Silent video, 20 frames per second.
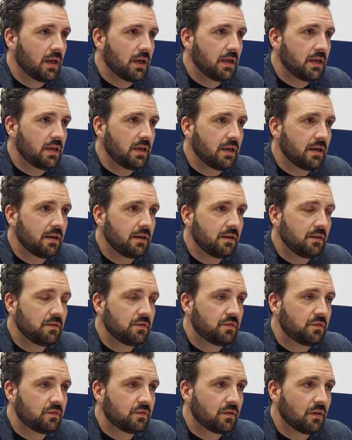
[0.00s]
He
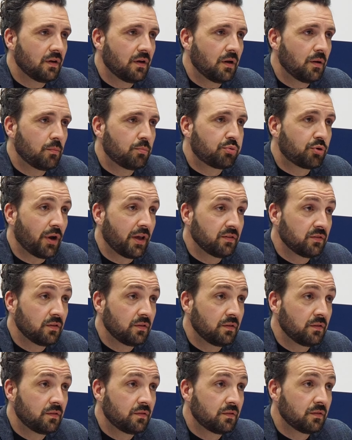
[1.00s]
is
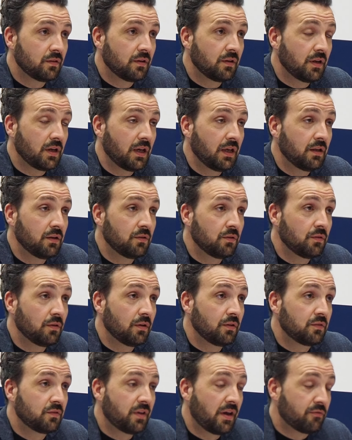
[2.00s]
present in
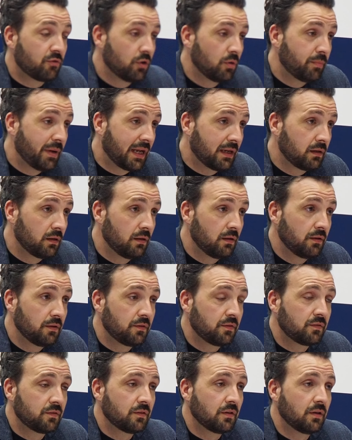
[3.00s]
several
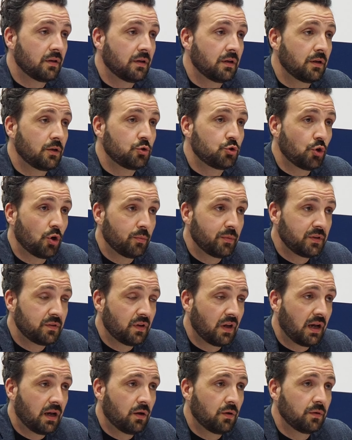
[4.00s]
battles,
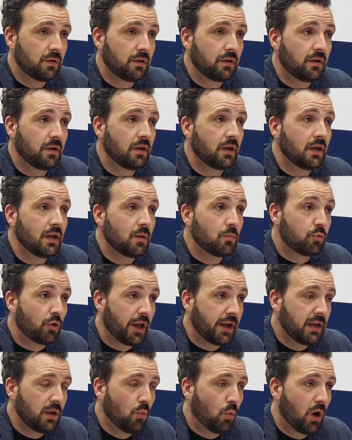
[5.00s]
Germantown,
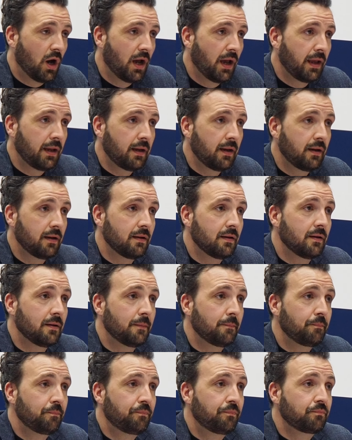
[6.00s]
Brandywine.
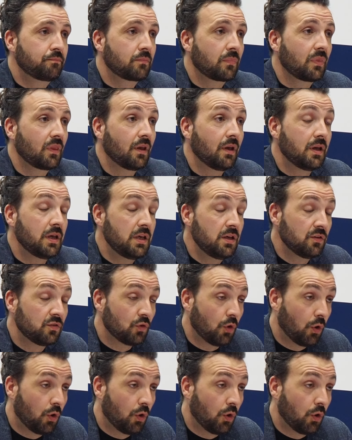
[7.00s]
He is